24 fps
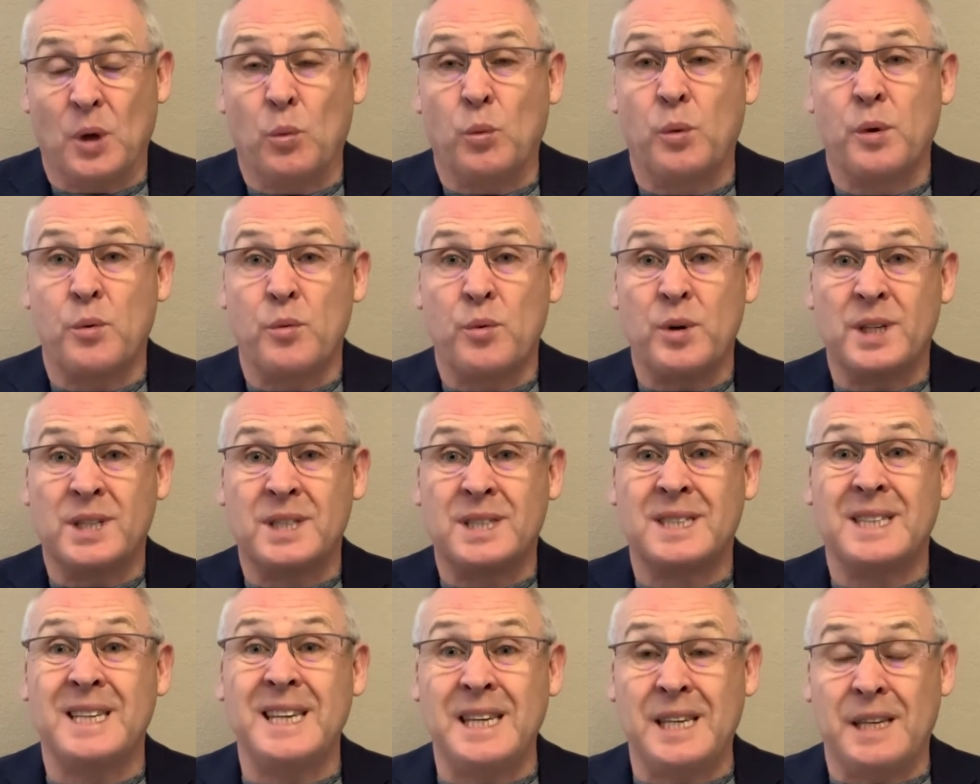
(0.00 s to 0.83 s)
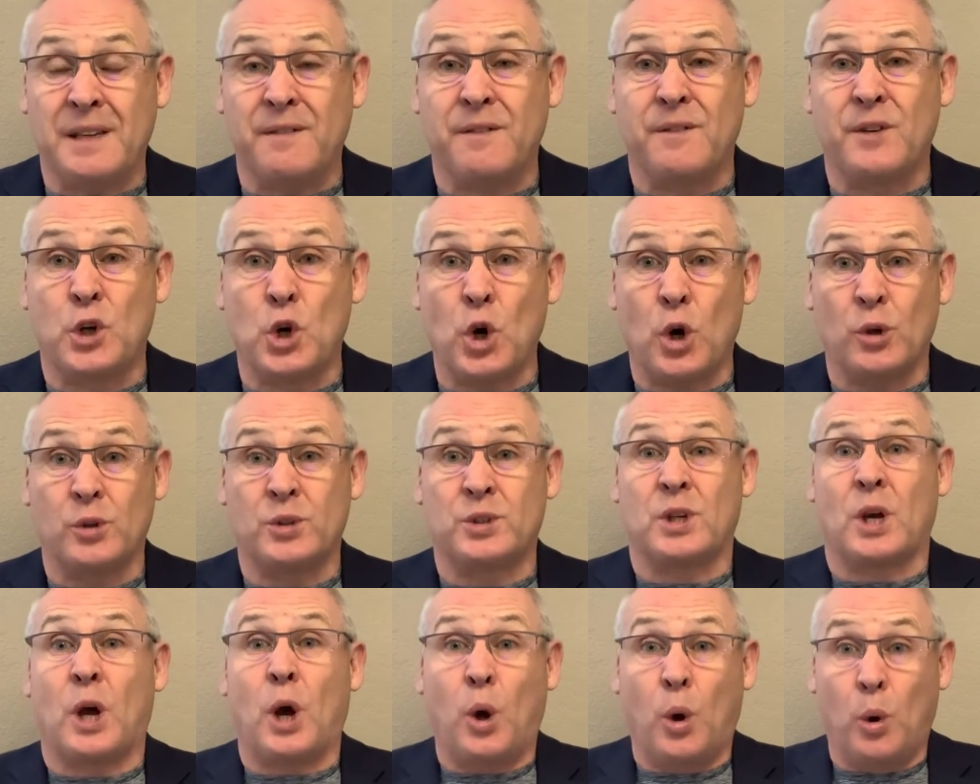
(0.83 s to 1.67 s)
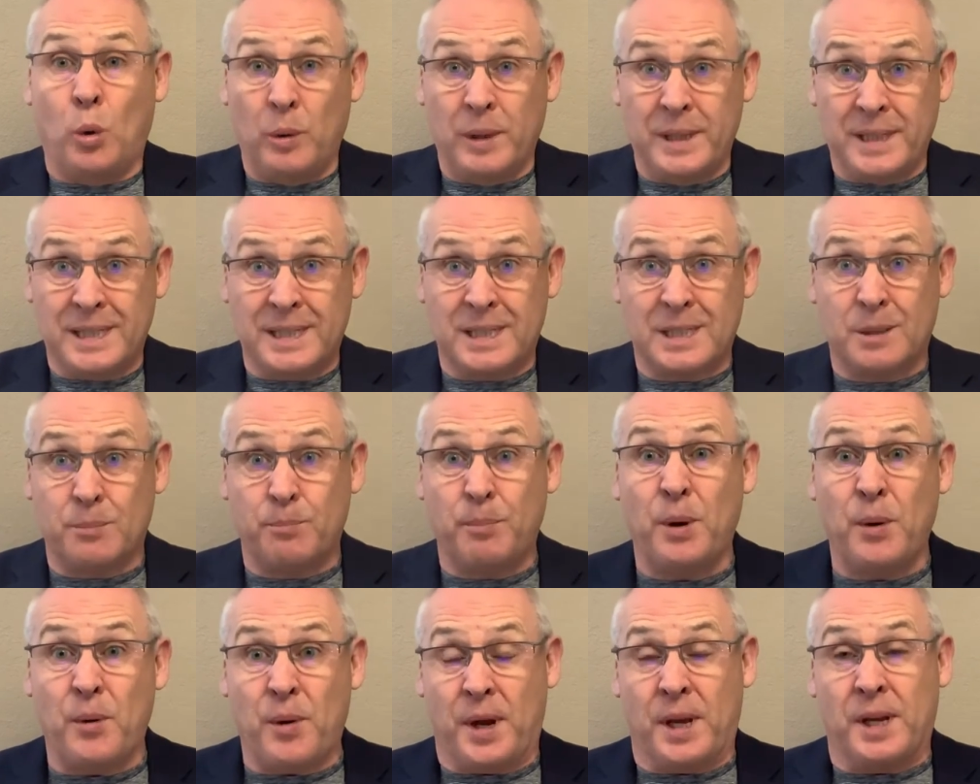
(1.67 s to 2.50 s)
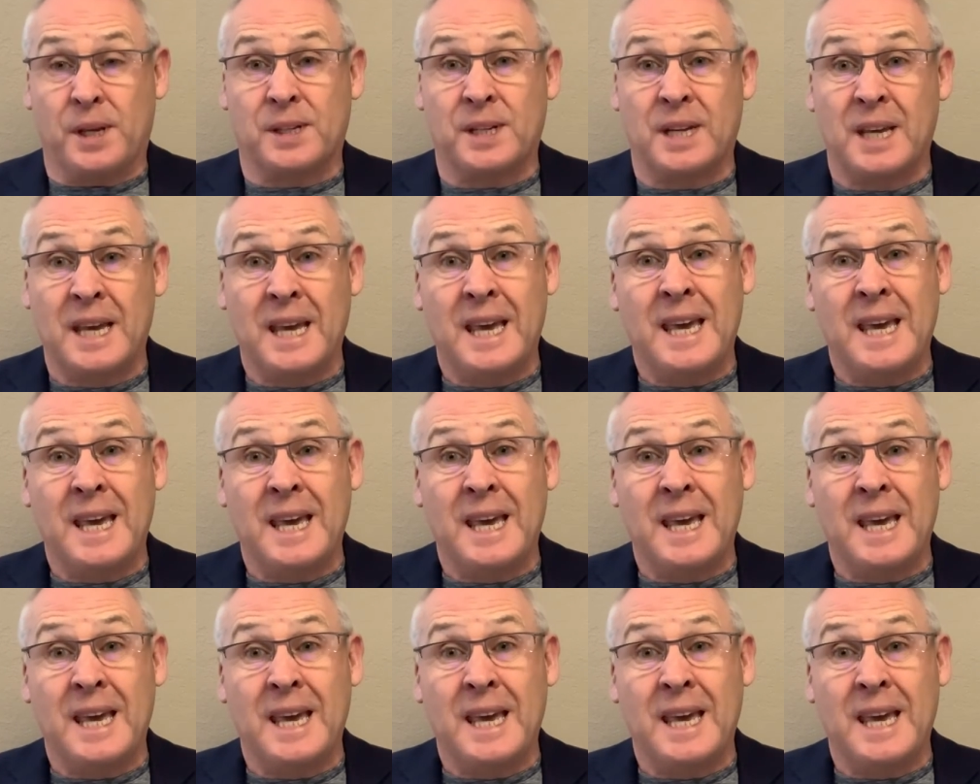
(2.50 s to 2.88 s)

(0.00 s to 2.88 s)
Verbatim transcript: we receive God's Holy Spirit.